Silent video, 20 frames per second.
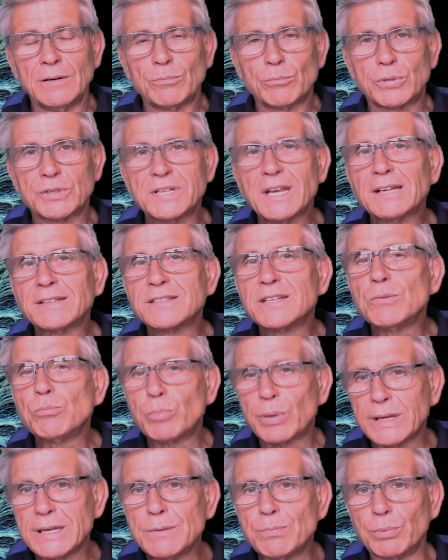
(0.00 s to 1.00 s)
Protecting
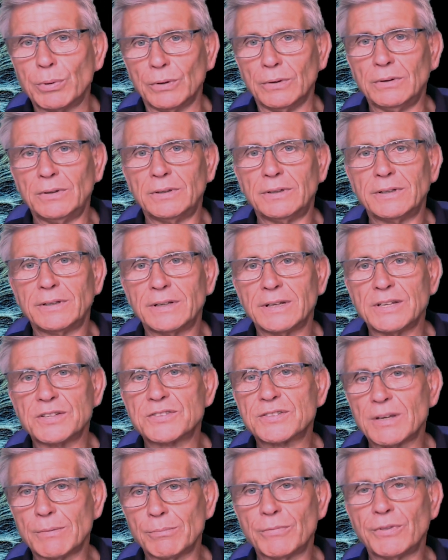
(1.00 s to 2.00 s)
people is
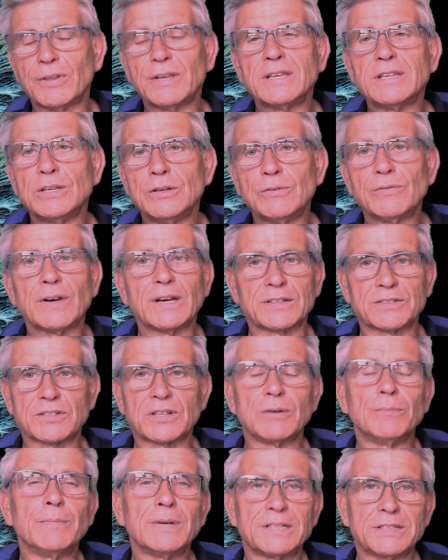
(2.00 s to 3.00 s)
something UVEX
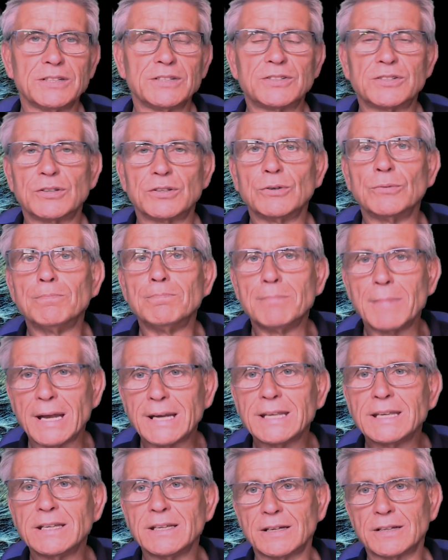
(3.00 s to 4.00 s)
committed to
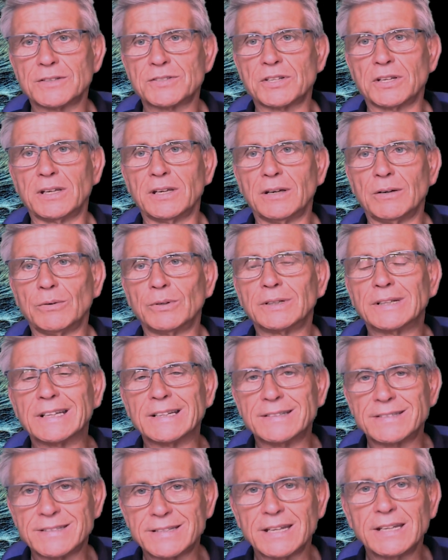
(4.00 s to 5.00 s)
many years ago and
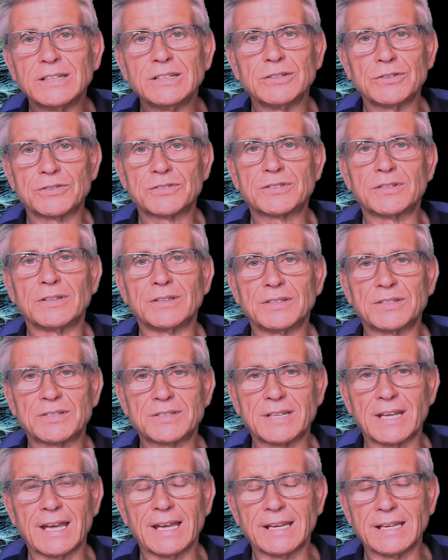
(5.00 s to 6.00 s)
continues to this
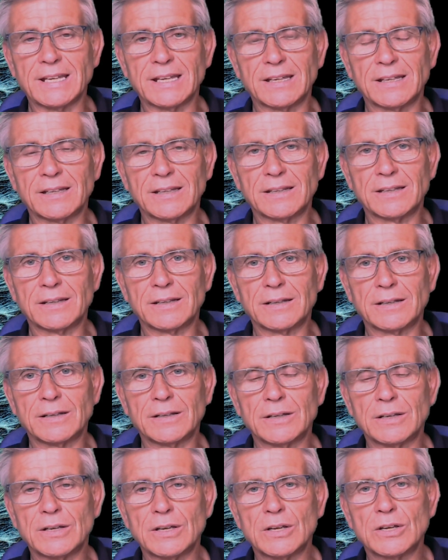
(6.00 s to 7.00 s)
day.
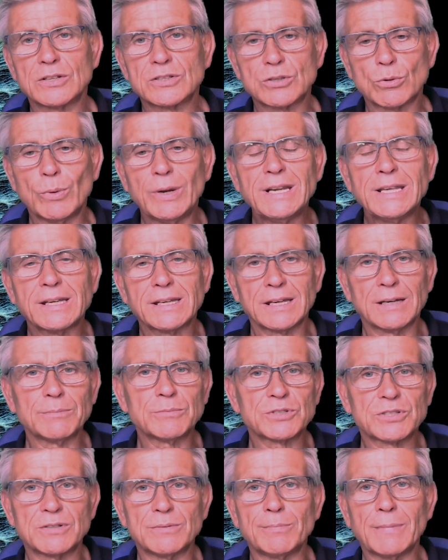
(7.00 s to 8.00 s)
So when it
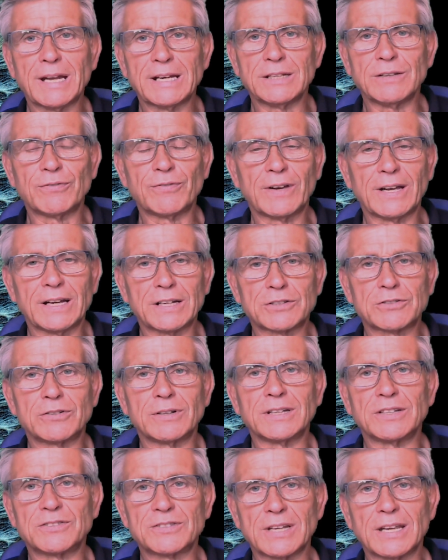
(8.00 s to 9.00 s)
comes to
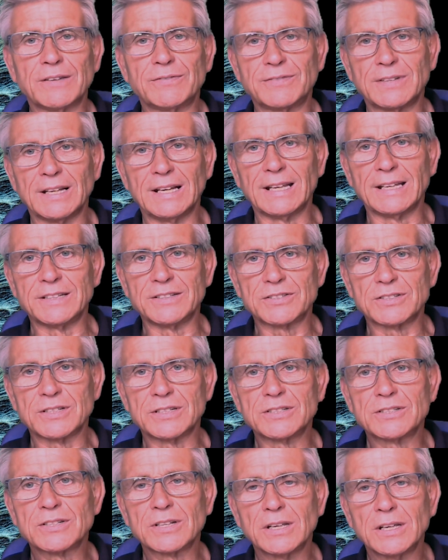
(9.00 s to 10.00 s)
manufacturing safety
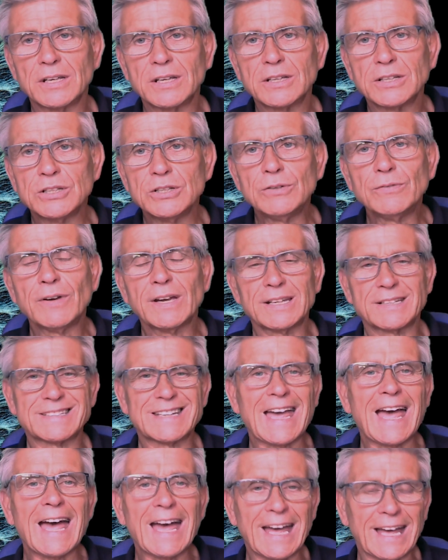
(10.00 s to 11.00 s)
lenses,
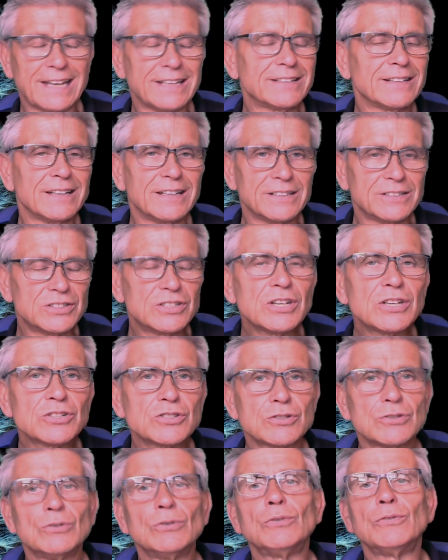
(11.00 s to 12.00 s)
UVEX add
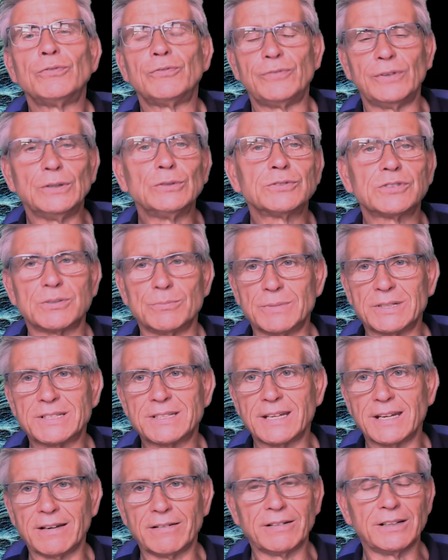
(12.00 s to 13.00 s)
additional filter
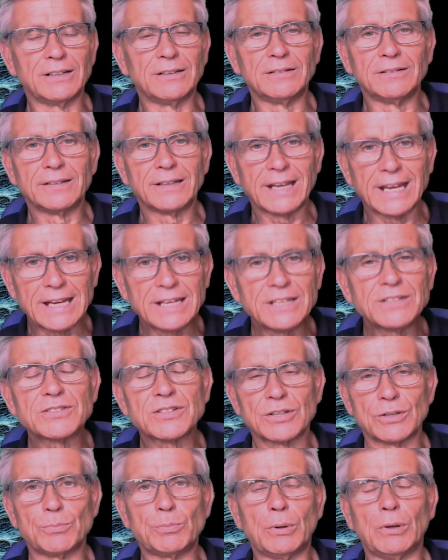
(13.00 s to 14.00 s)
material into
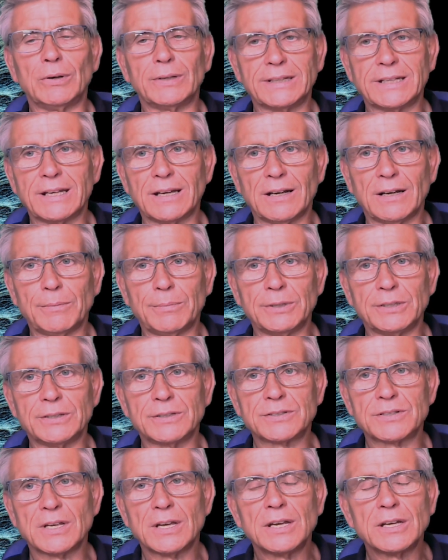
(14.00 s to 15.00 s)
the
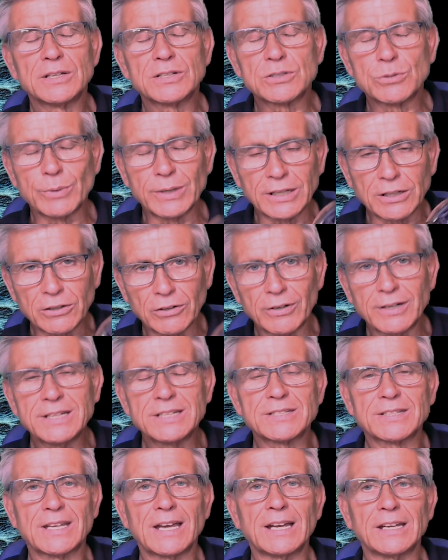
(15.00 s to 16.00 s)
polycarbonate to
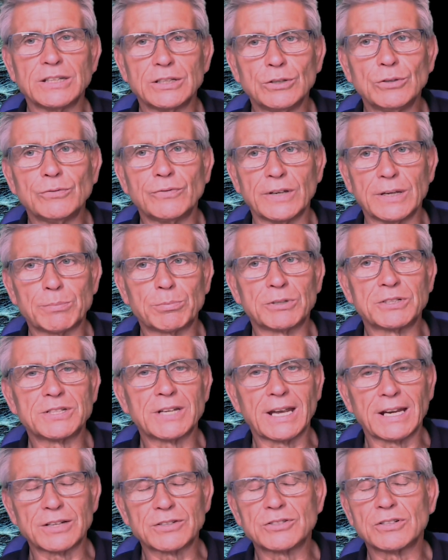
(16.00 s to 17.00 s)
increase that UV
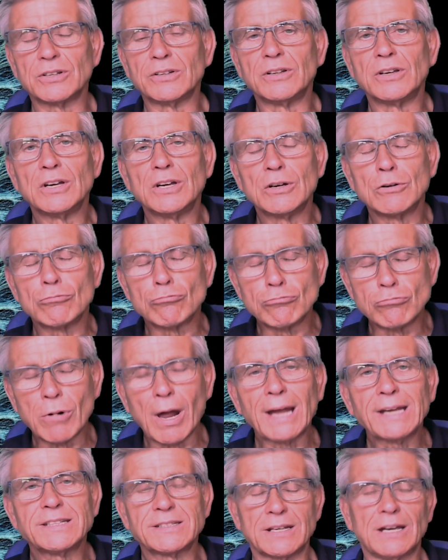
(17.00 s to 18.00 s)
protection
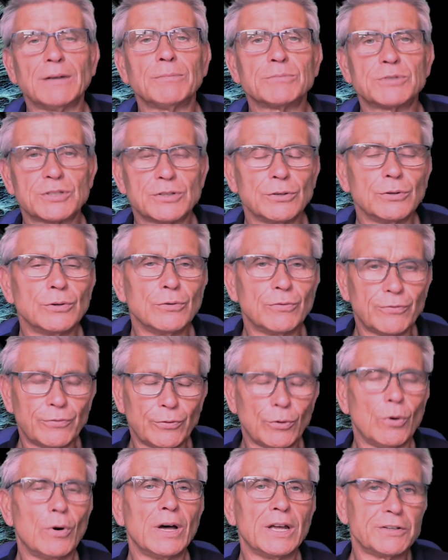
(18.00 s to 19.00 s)
right up to
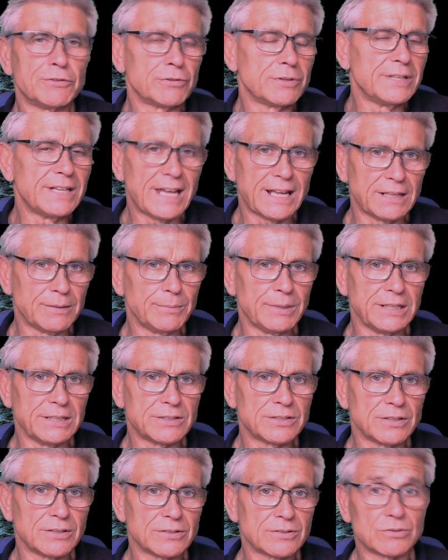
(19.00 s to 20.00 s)
400
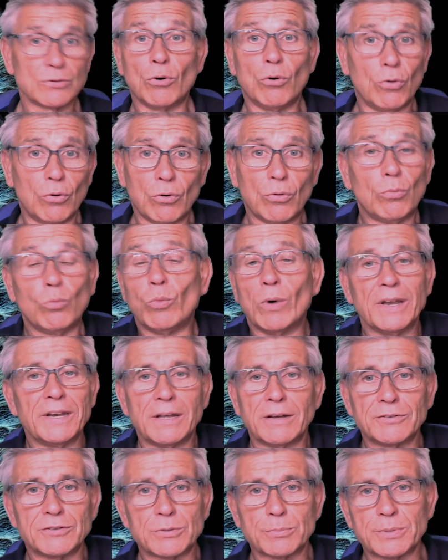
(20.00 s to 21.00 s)
nanometers or
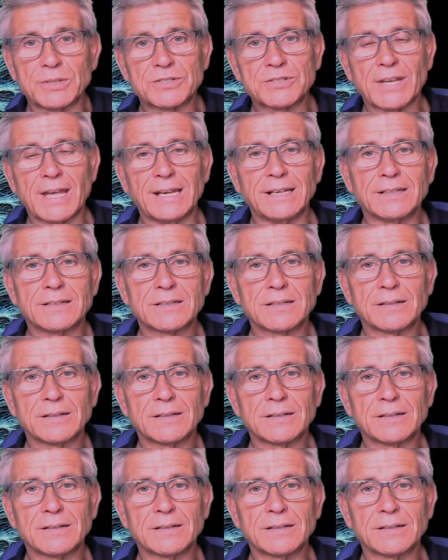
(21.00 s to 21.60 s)
100%.